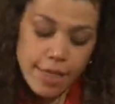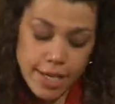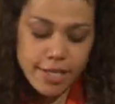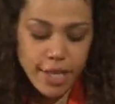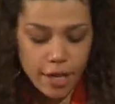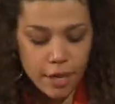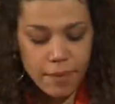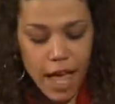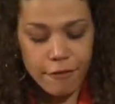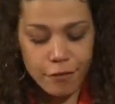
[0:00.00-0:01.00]
This
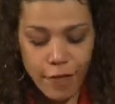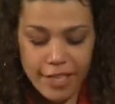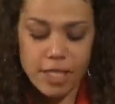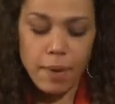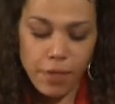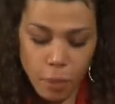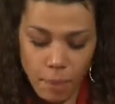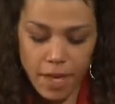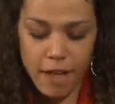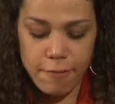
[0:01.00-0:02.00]
year, I've reflected about the
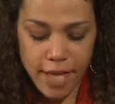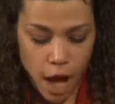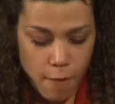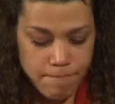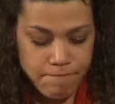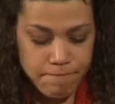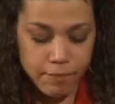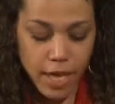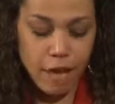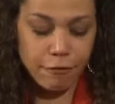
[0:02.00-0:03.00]
woman I've become,
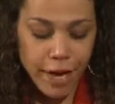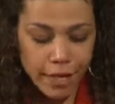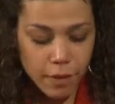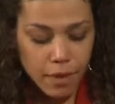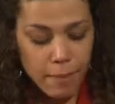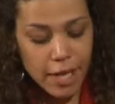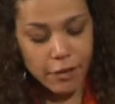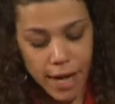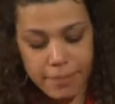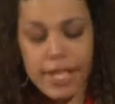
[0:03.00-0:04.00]
and frankly, without my
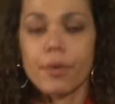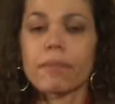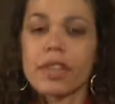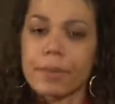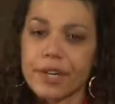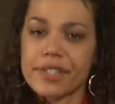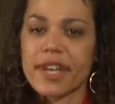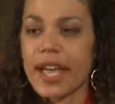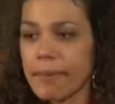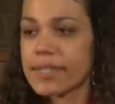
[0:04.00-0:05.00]
Gramps, I wouldn't be the person
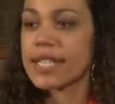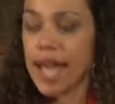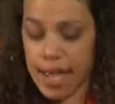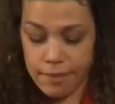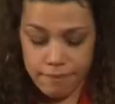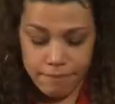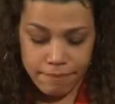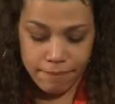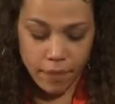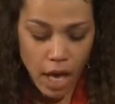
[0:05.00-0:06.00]
I am today.
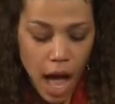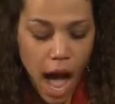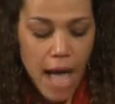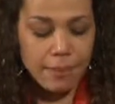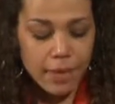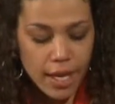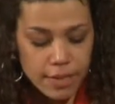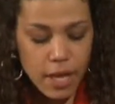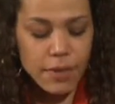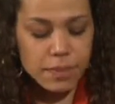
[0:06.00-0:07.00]
I
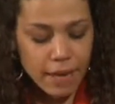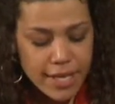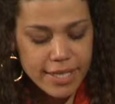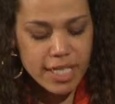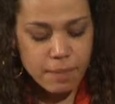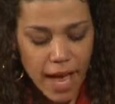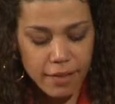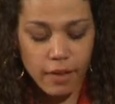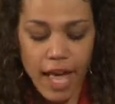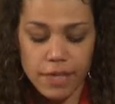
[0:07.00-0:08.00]
was blessed to spend
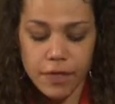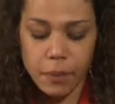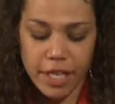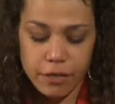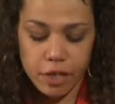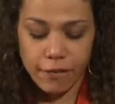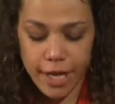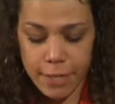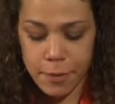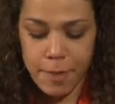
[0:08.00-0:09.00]
the last few weeks
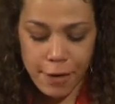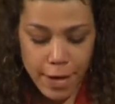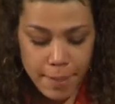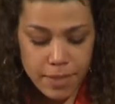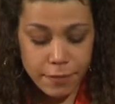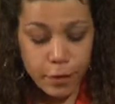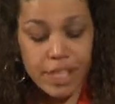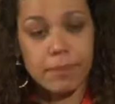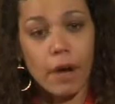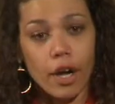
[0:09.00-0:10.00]
reflecting with my Gramps before
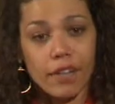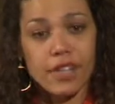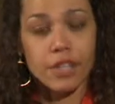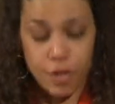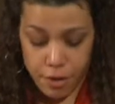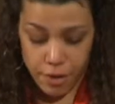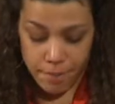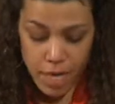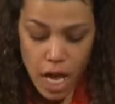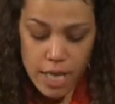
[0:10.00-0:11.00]
he departed this earth,
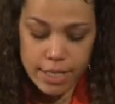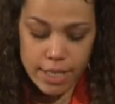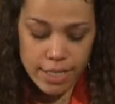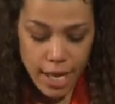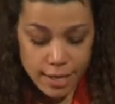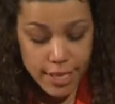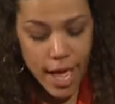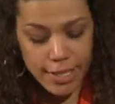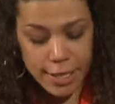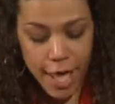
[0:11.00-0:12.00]
to
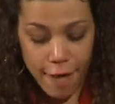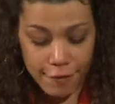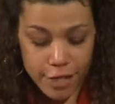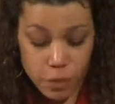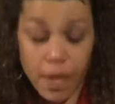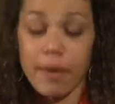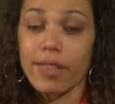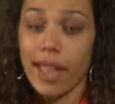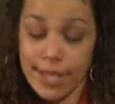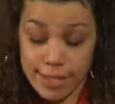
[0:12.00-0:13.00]
head to the heavens, where I
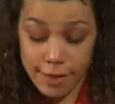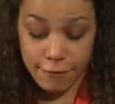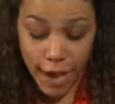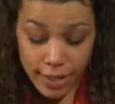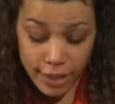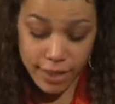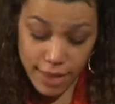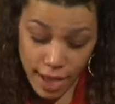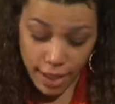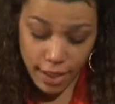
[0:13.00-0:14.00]
would like to finally
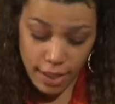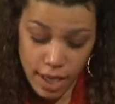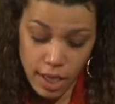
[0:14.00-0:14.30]
think